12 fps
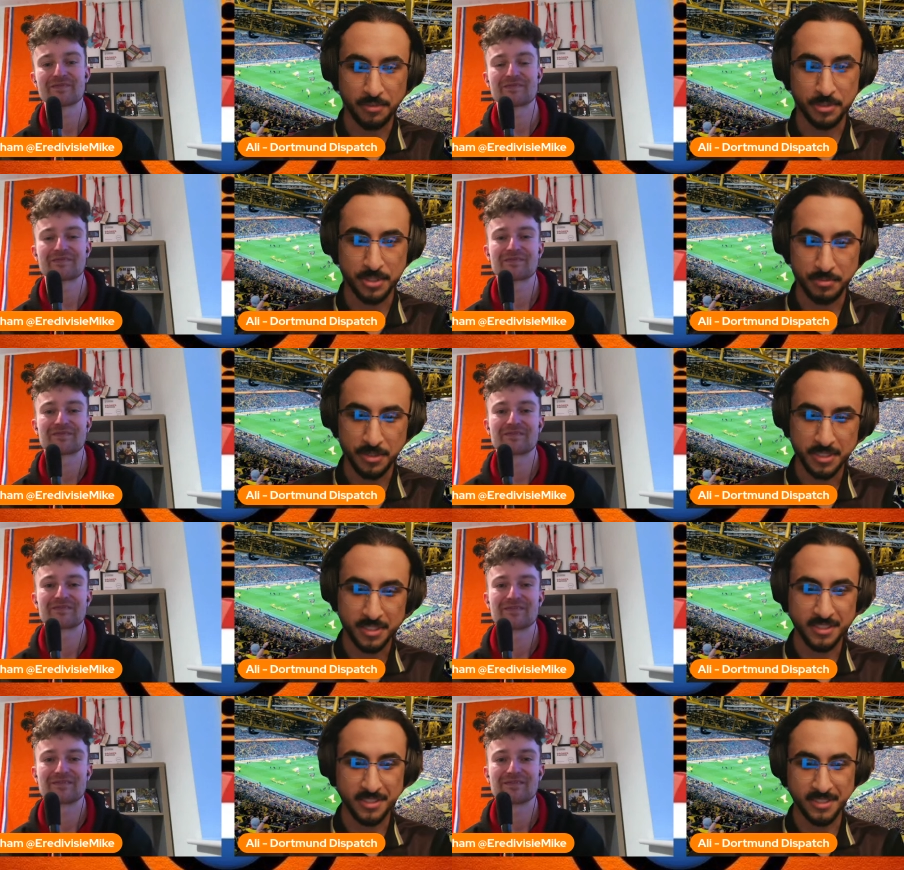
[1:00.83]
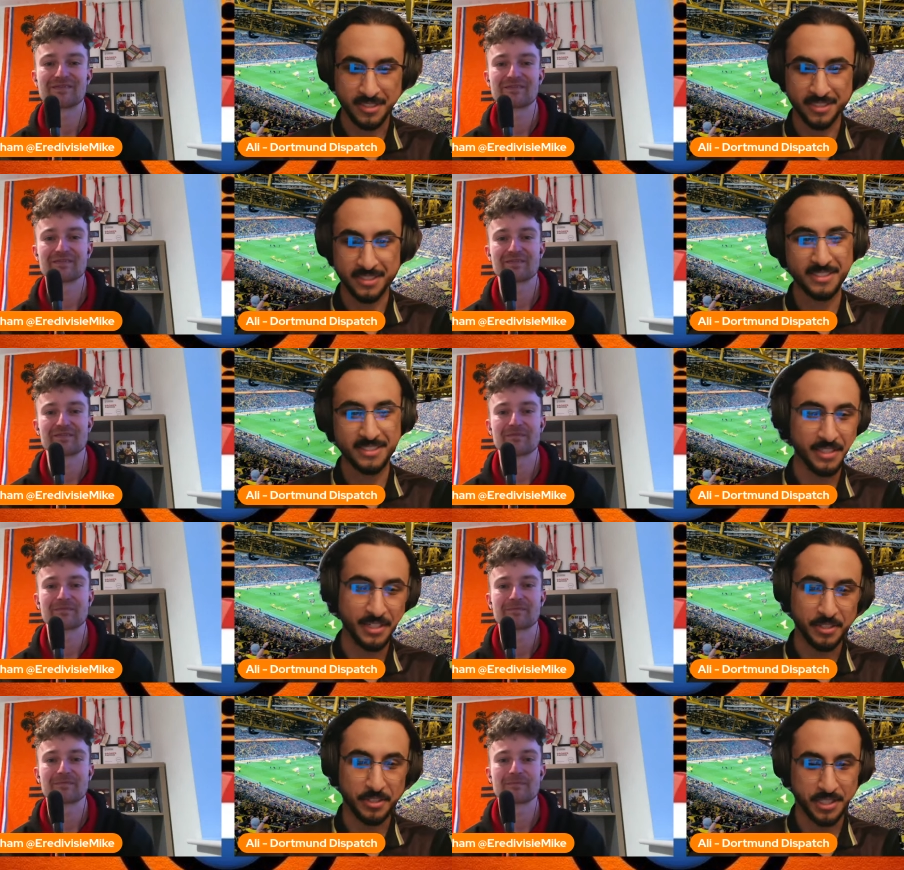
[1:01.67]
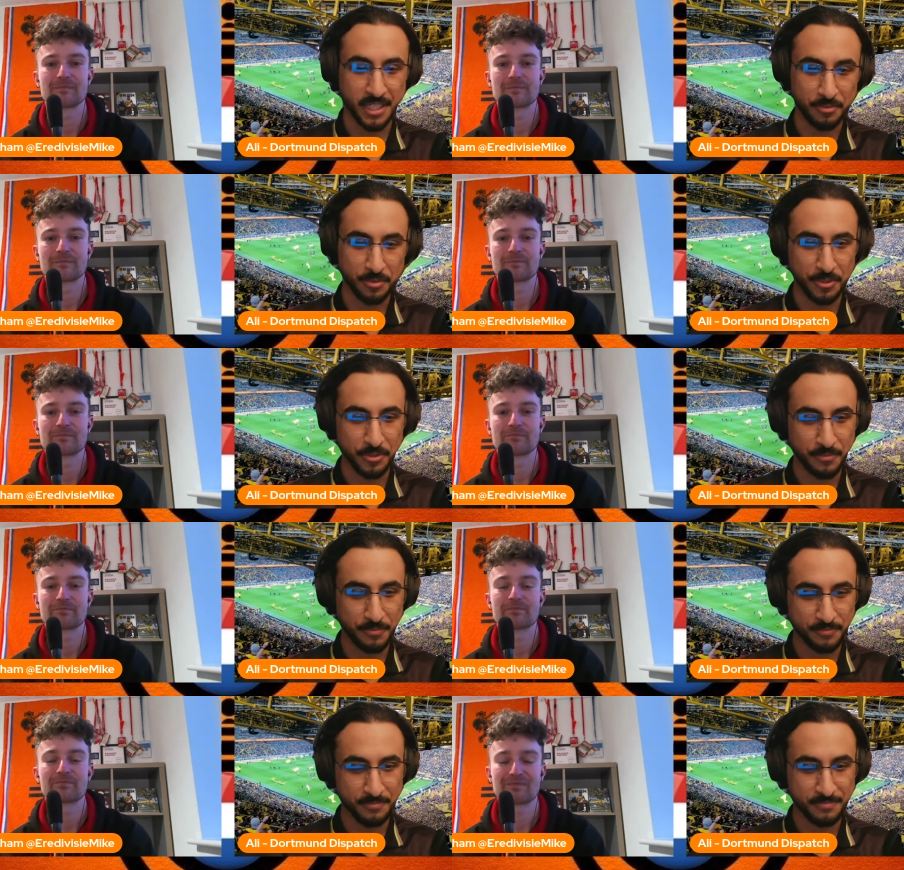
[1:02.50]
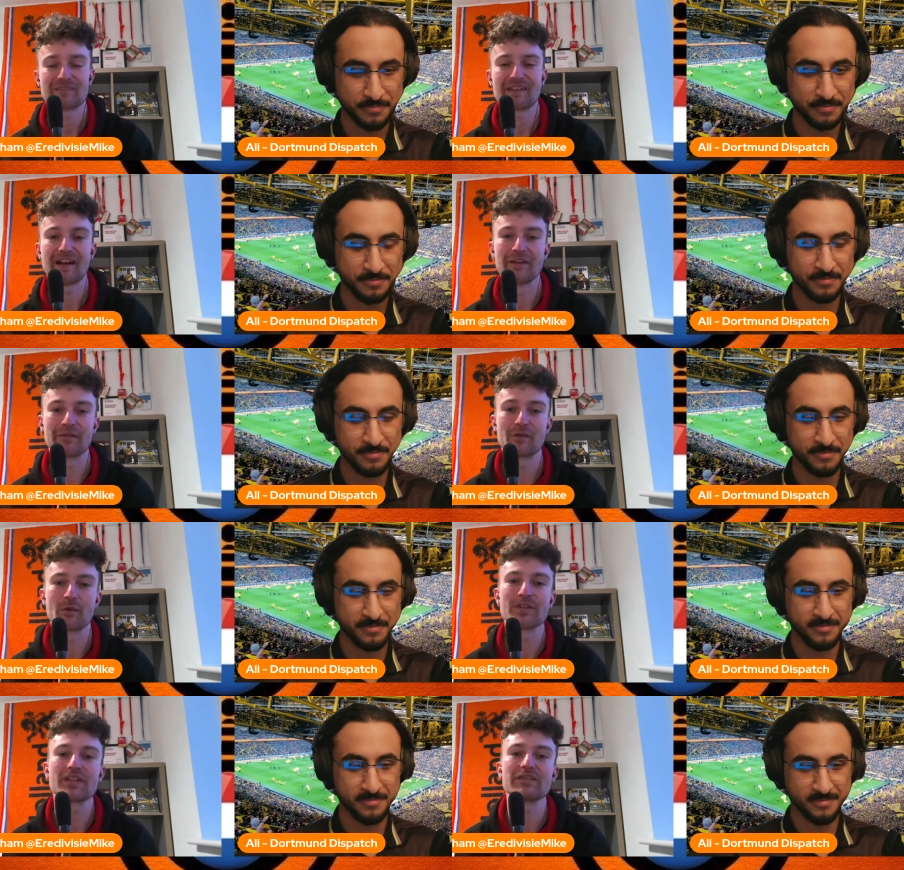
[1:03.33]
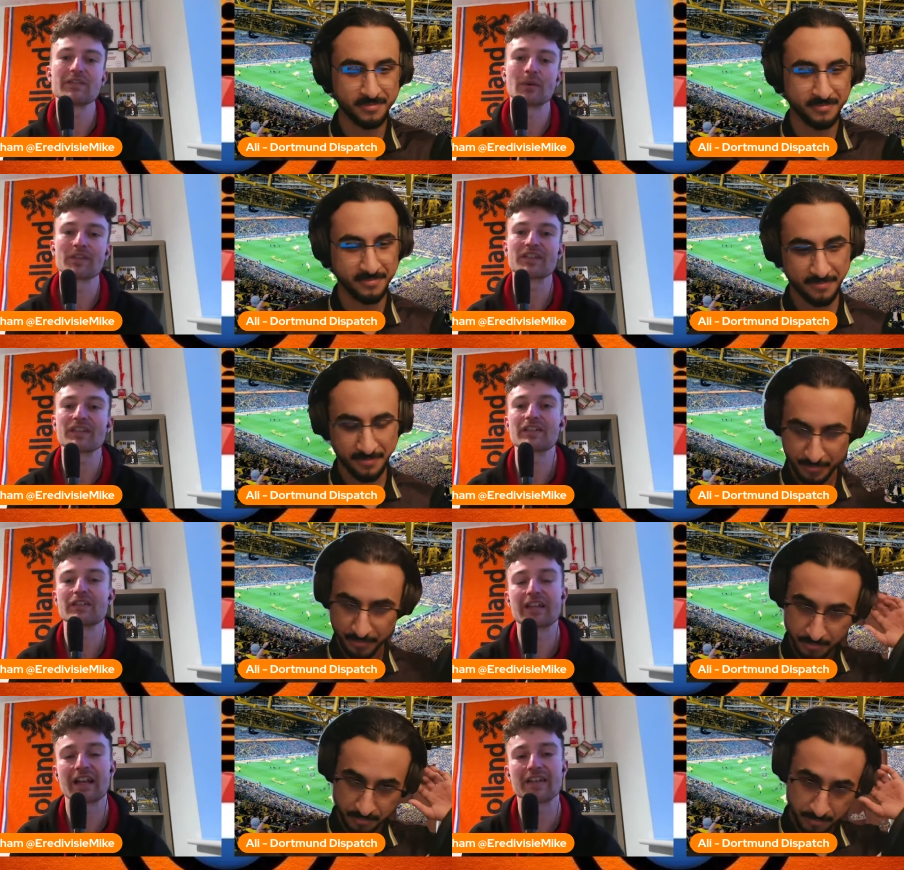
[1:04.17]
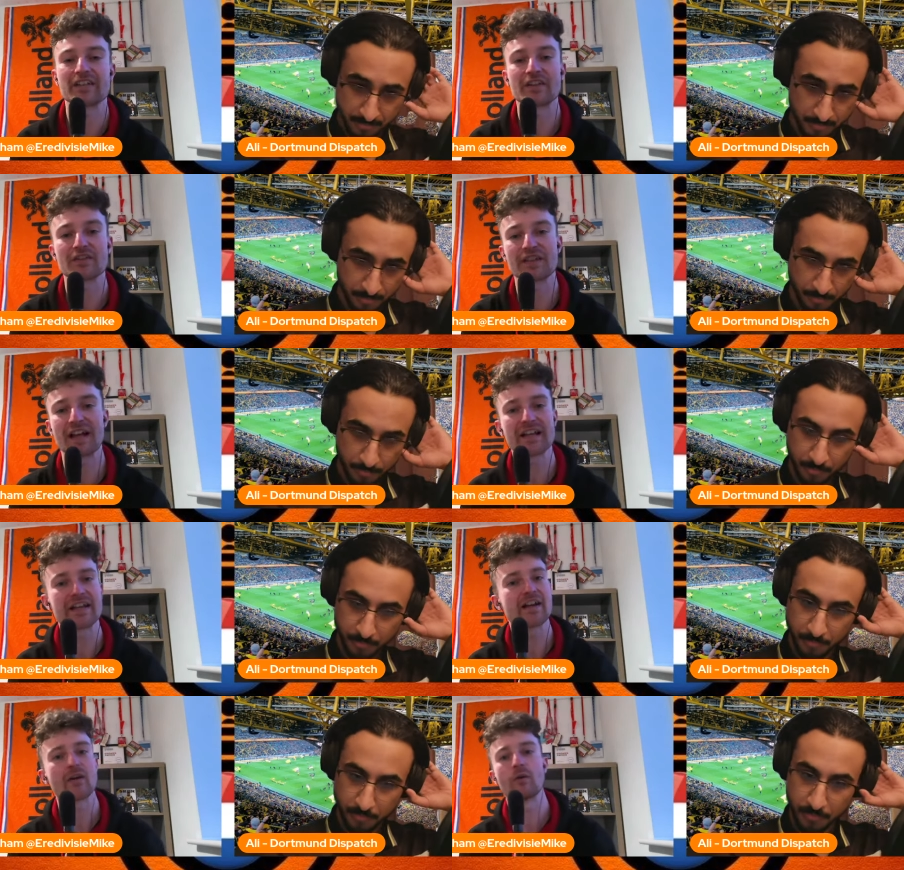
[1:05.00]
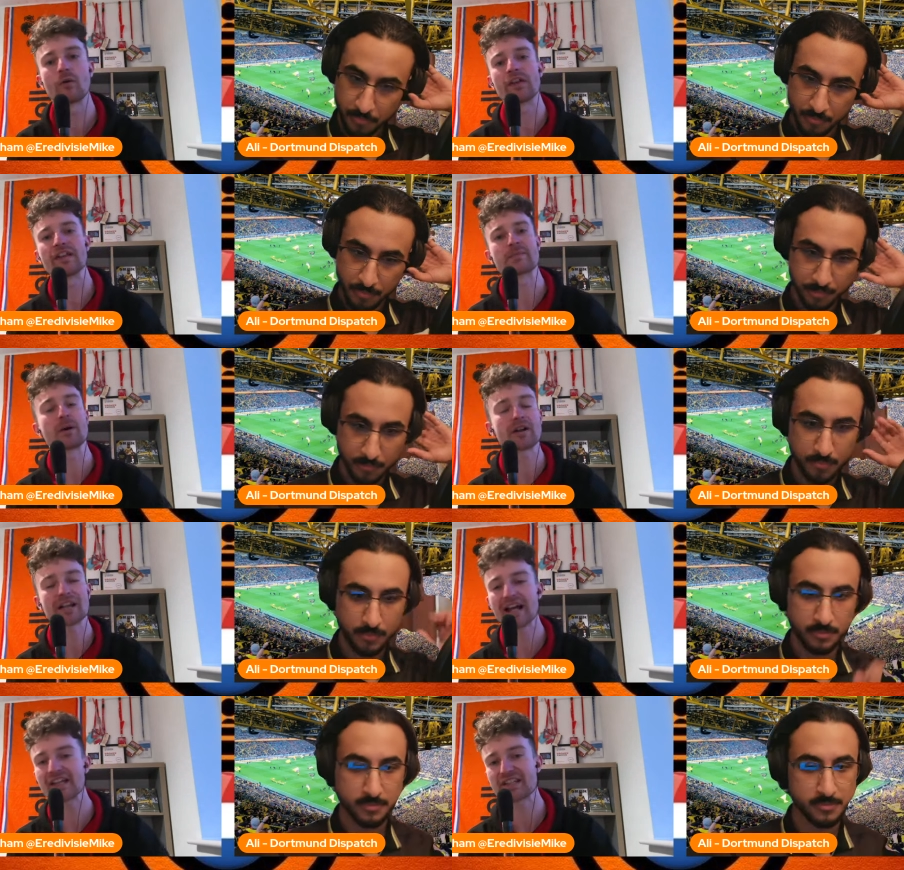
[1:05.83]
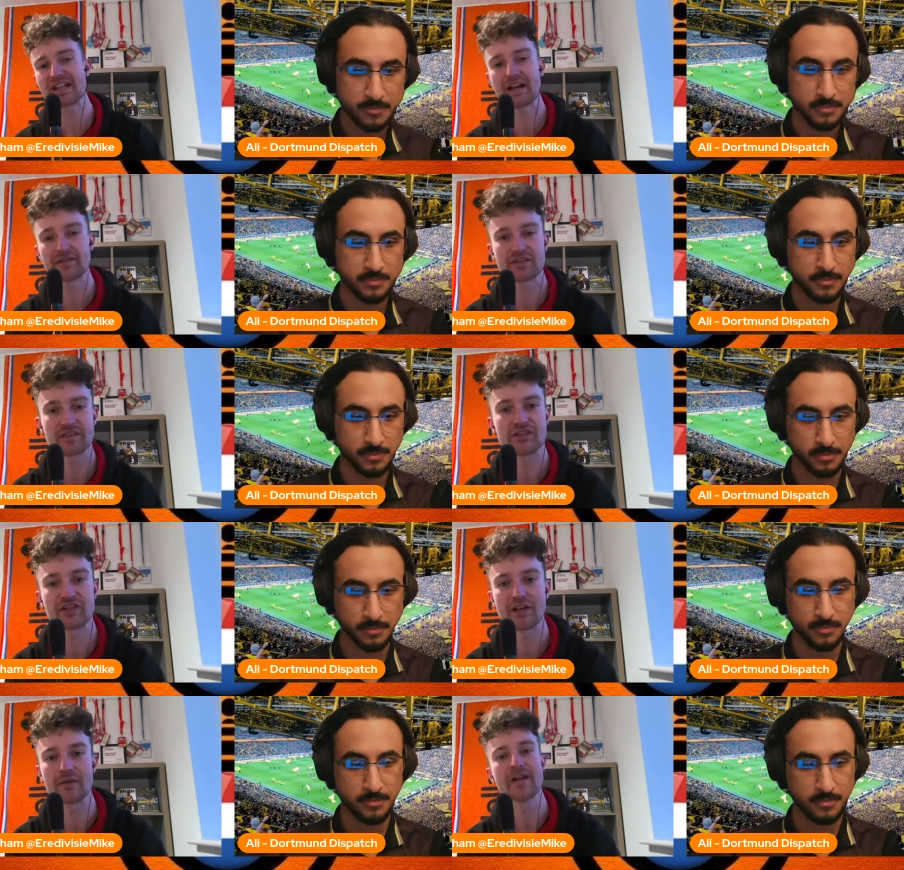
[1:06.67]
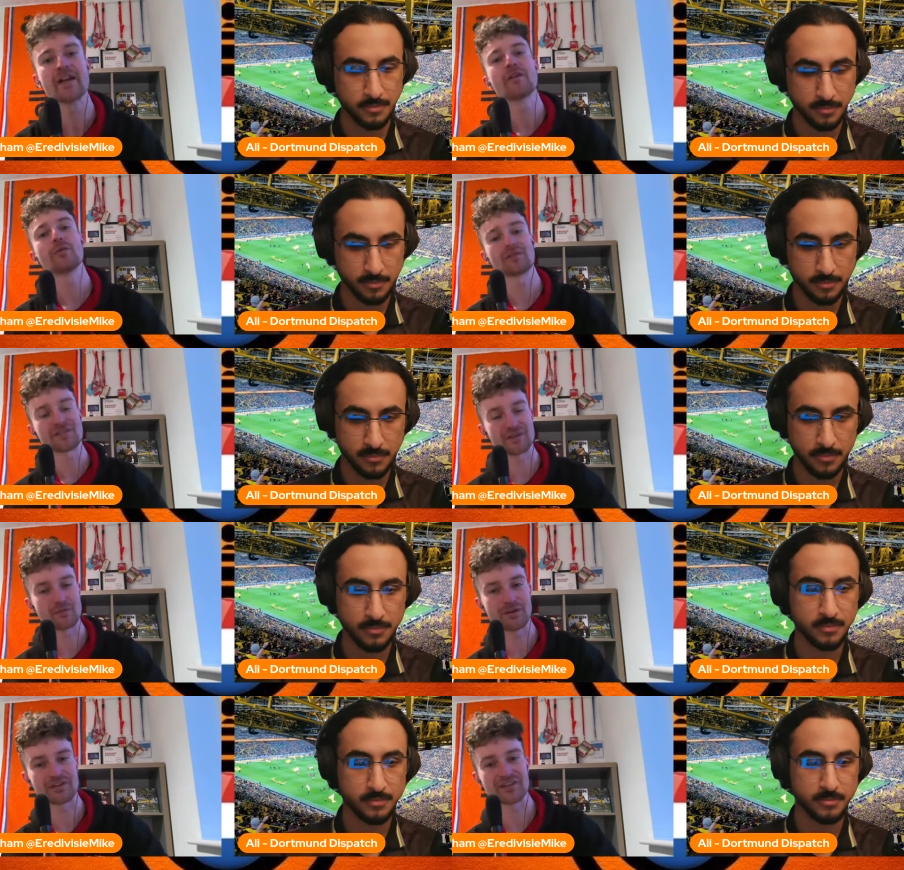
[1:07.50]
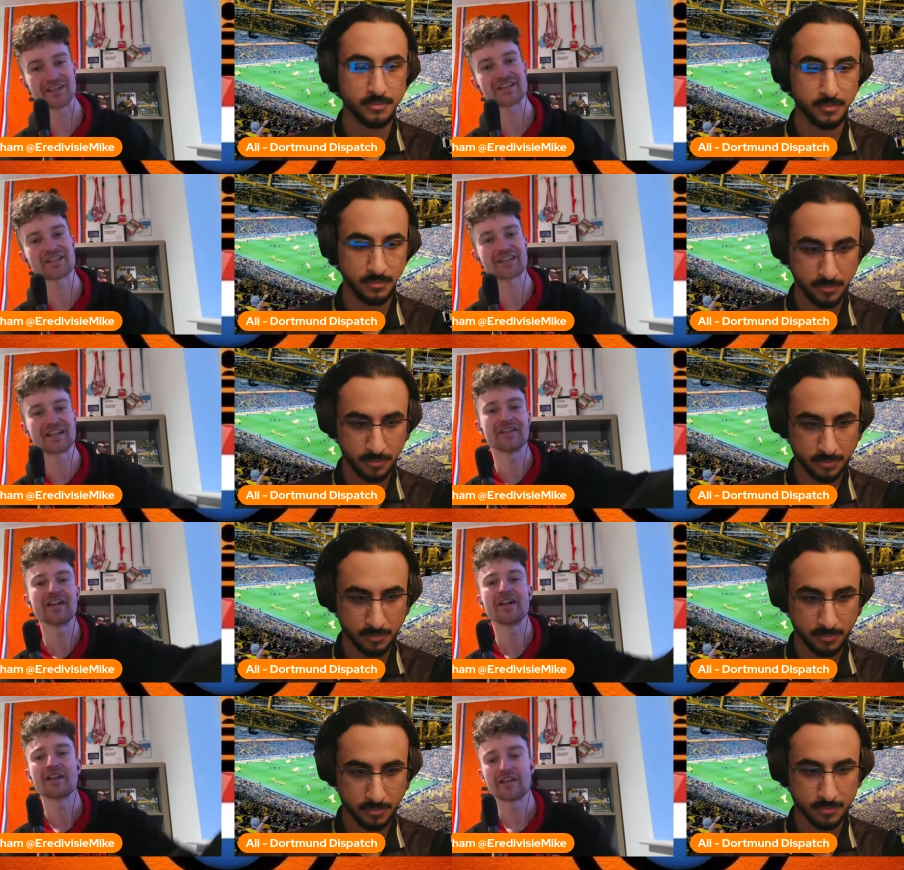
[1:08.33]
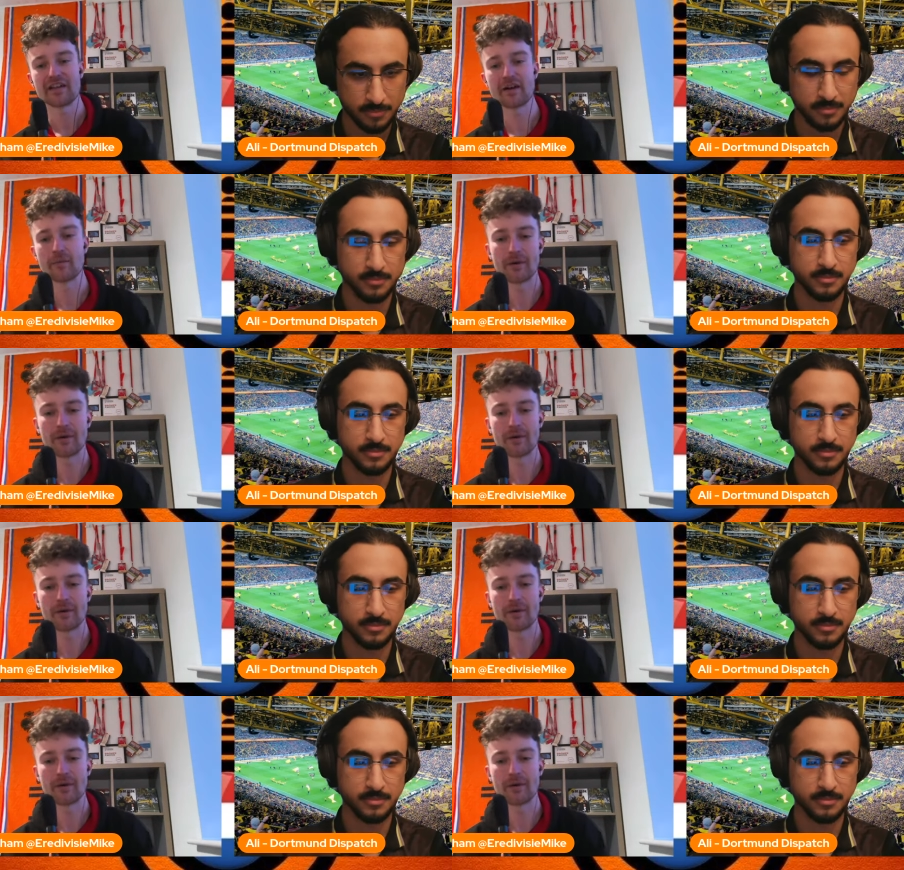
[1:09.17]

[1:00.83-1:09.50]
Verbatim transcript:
Speaker 1: be discussing the tie with you.
Speaker 2: And of course, if you want to get in touch with Ali or his podcast after the show, once you watch this,